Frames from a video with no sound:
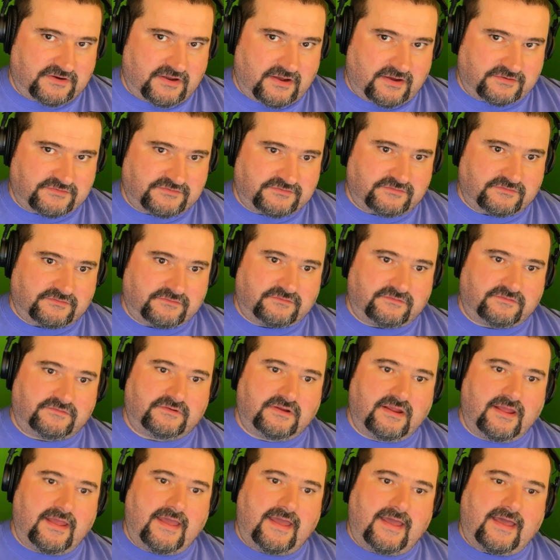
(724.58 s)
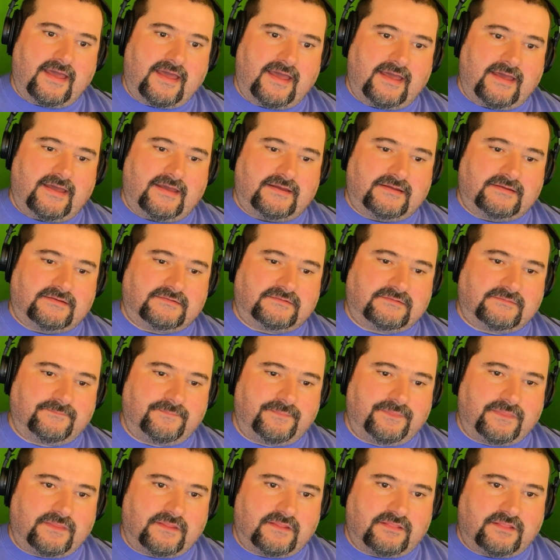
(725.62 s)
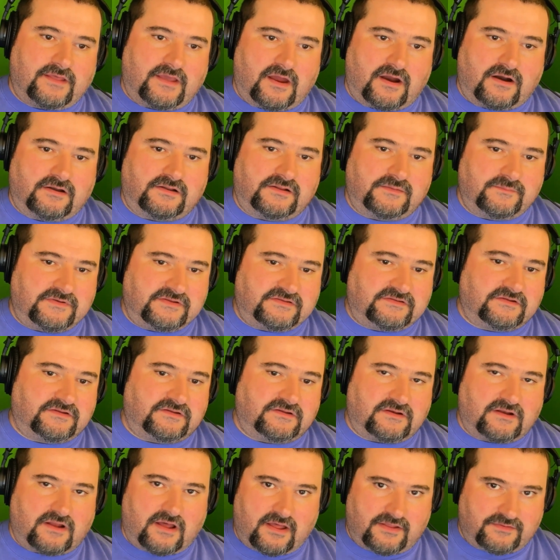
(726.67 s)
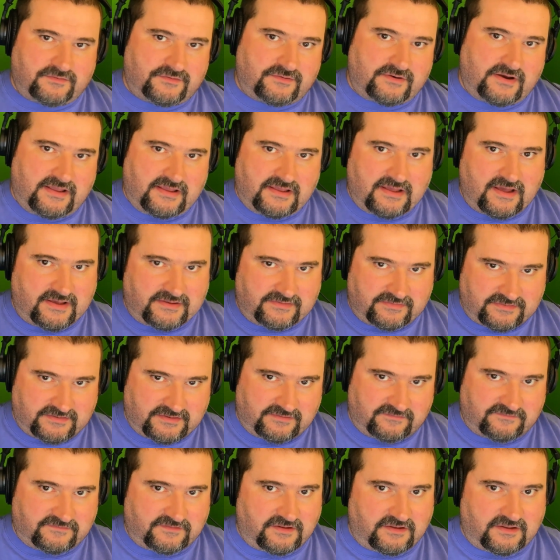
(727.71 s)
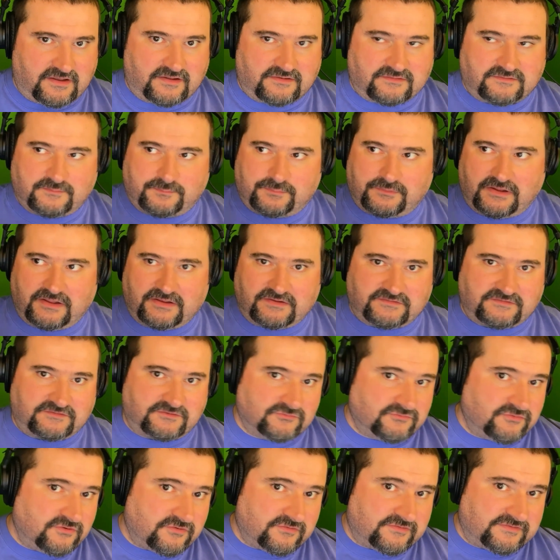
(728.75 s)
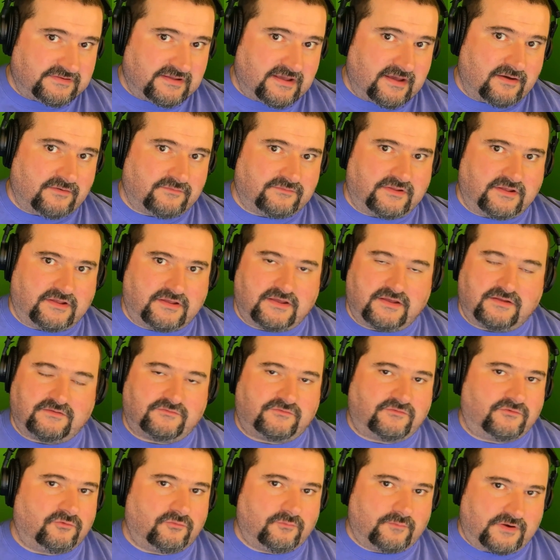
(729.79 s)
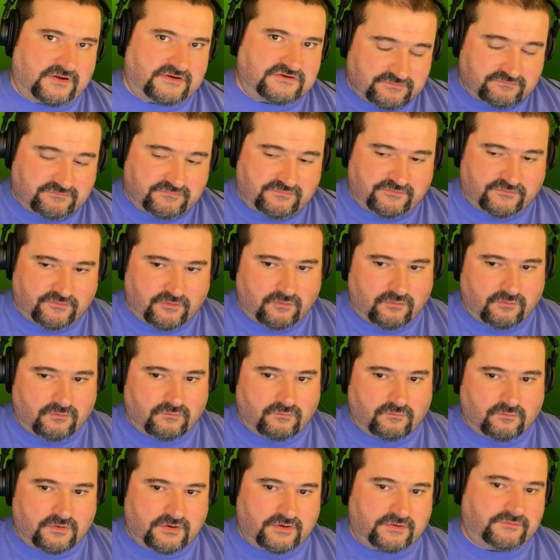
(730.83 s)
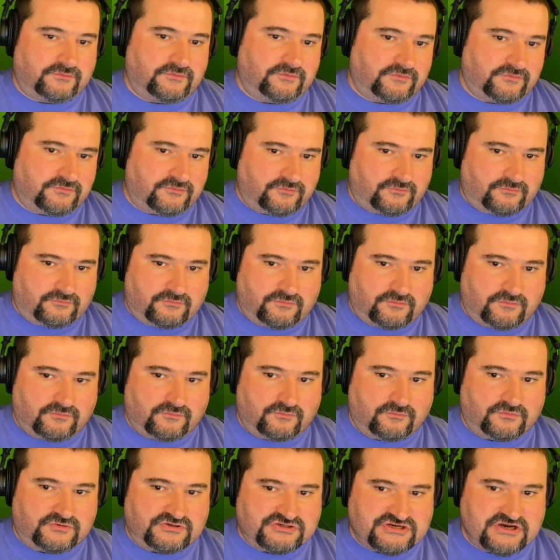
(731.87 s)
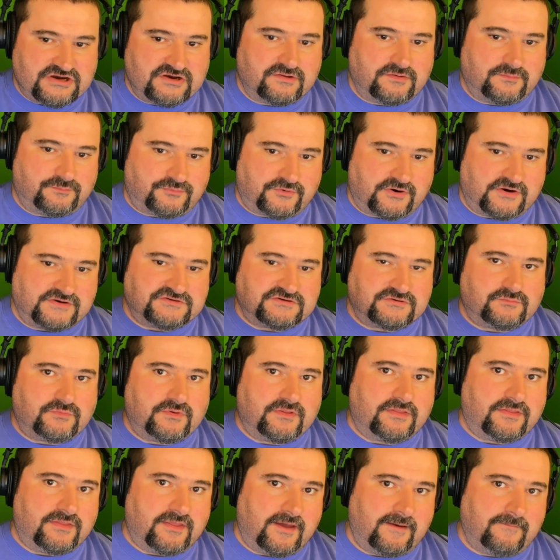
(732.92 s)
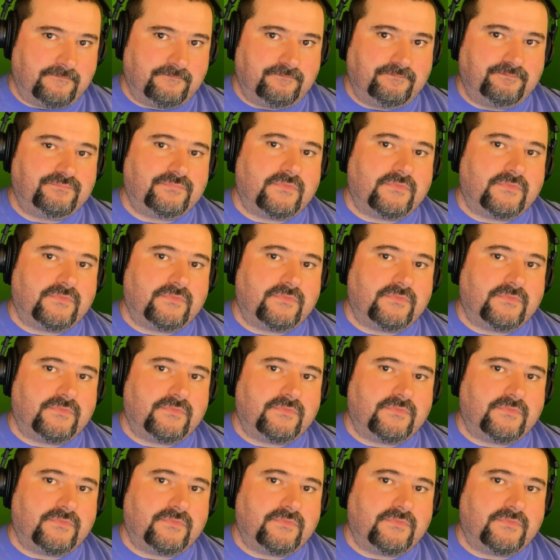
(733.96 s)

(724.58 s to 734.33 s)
actions. And they are limited in other AI things. They can't apply studio sound. They can't do much. So what do you do? You share the project with them